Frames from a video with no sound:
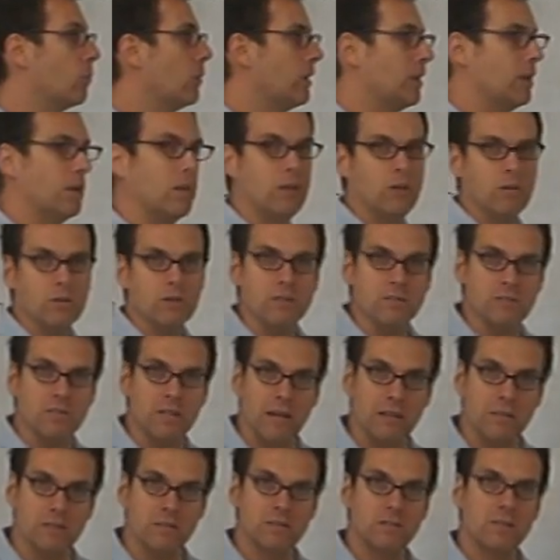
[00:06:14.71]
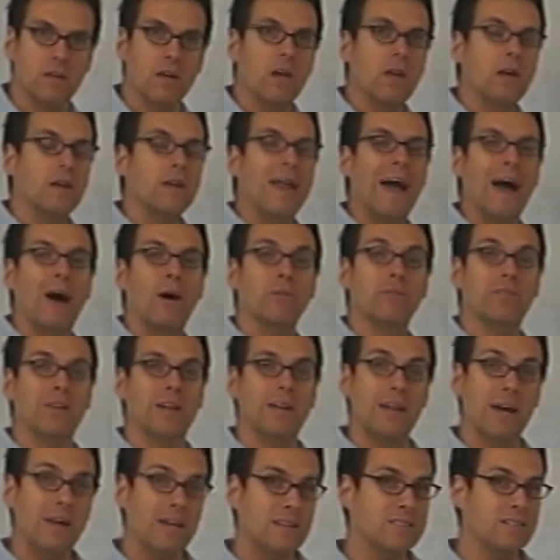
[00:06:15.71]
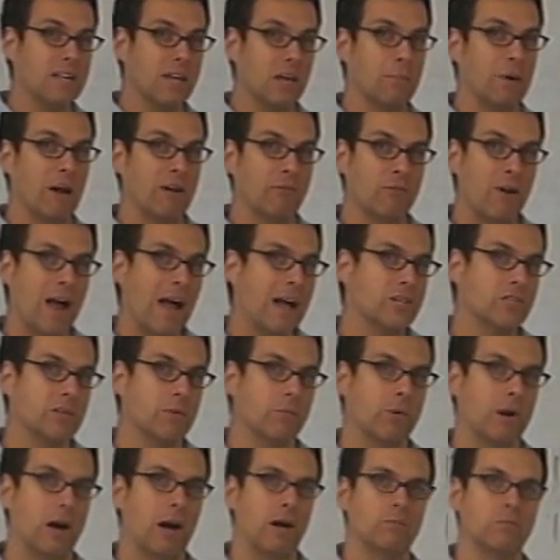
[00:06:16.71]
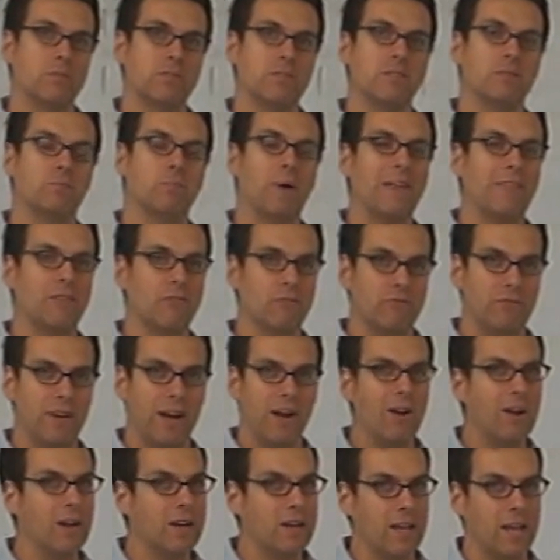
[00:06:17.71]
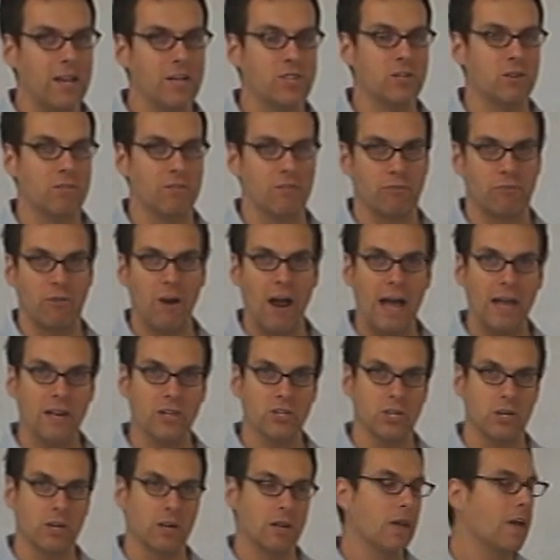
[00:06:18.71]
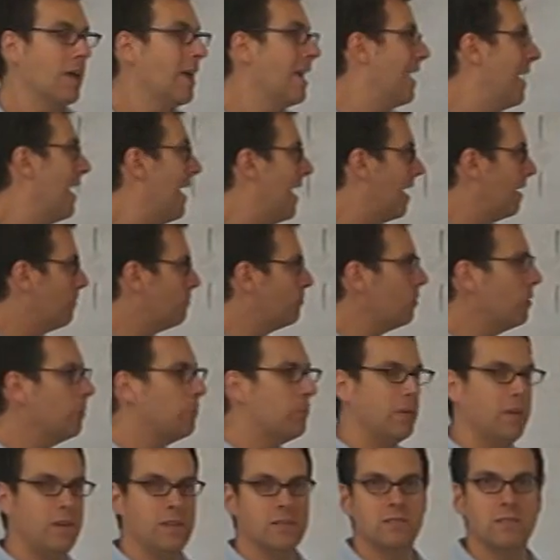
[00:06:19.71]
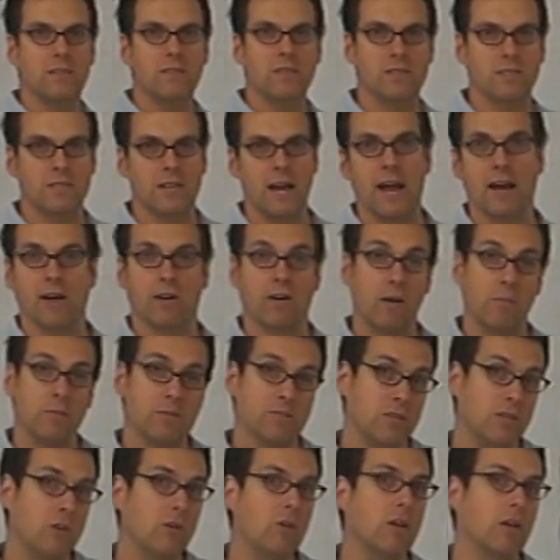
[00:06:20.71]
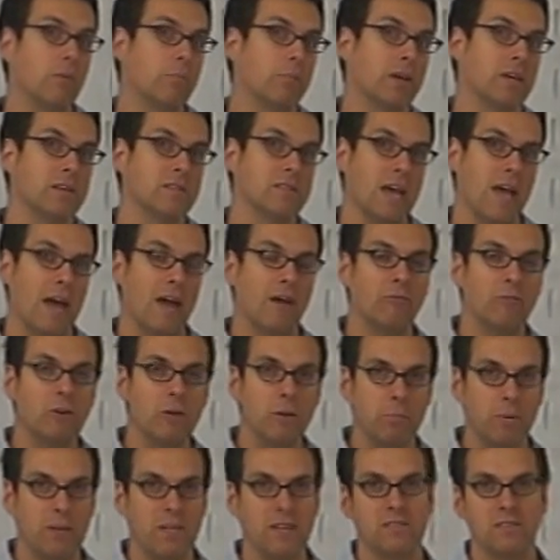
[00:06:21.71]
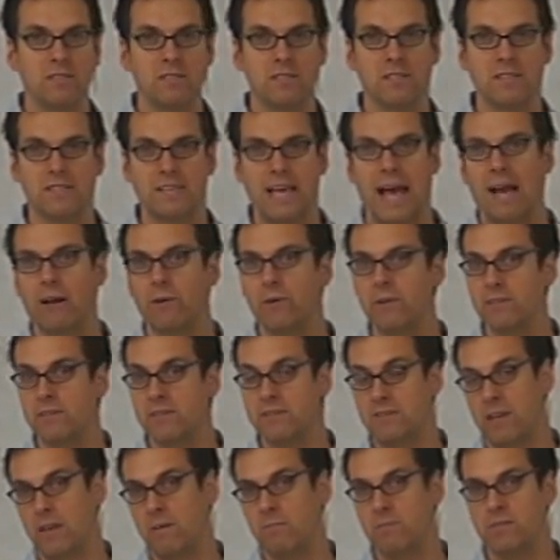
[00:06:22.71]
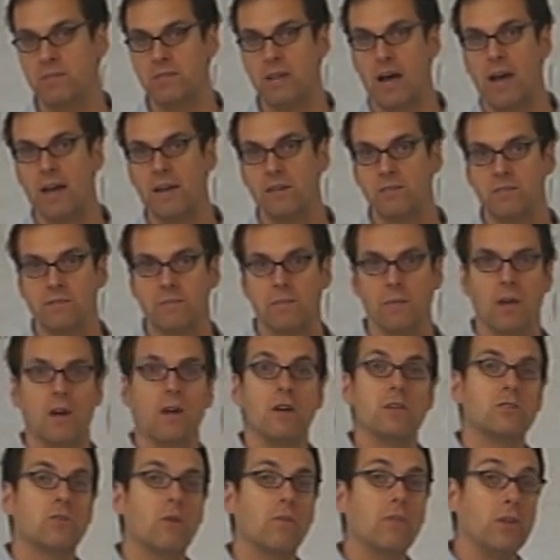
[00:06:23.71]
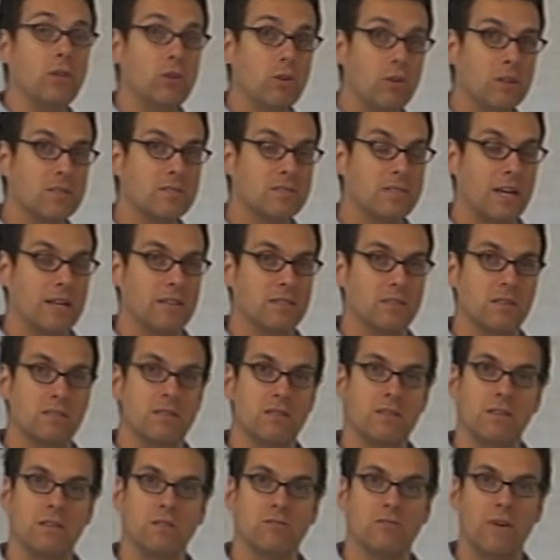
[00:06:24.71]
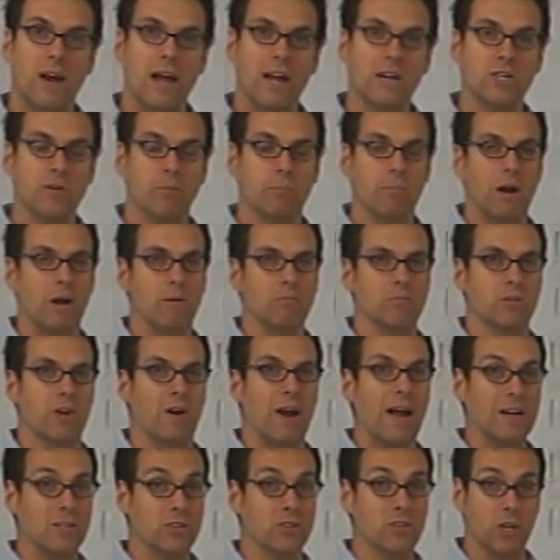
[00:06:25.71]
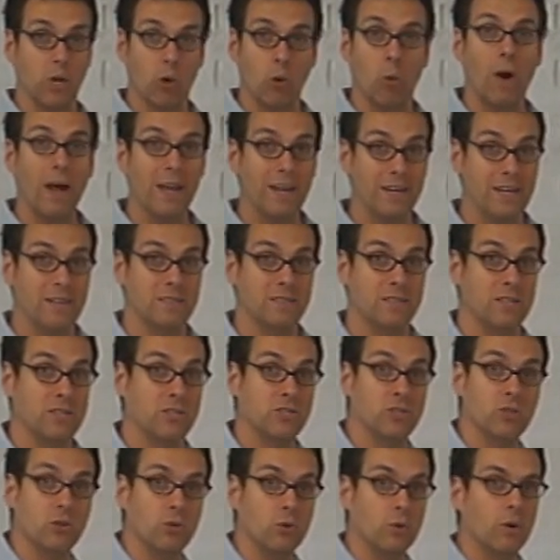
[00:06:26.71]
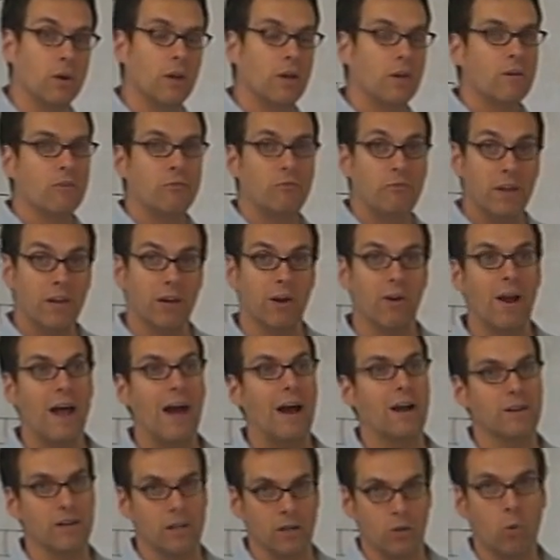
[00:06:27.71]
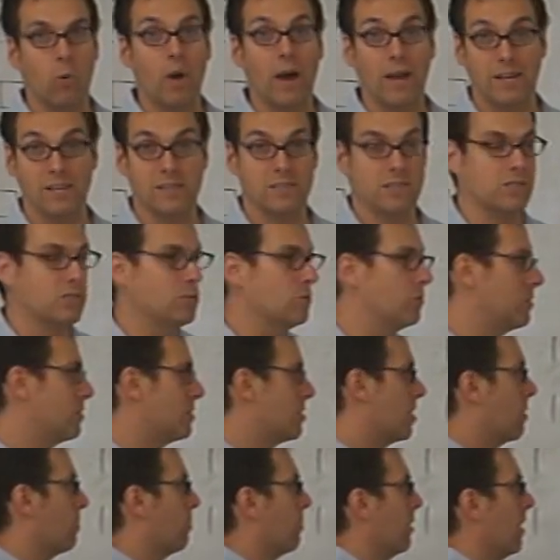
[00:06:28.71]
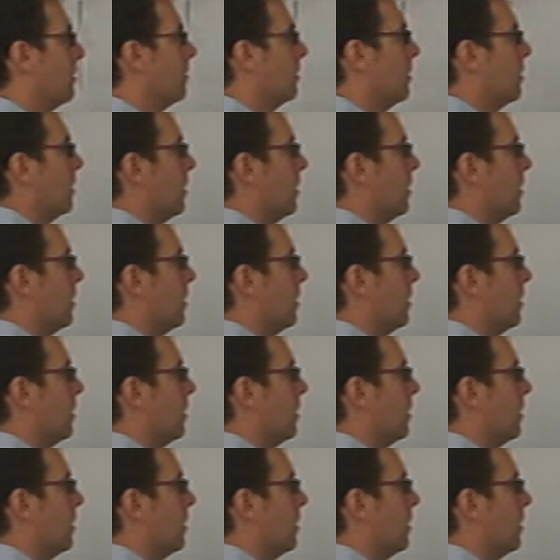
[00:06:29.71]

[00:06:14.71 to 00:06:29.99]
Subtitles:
We need a unit sentence. Now, the nice thing about fraction problems is by the very nature of a fraction, every piece in this diagram is a unit because every piece is exactly the same size. So the unit sentences in these fraction problems are actually quite easy to figure out and quite easy to interpret.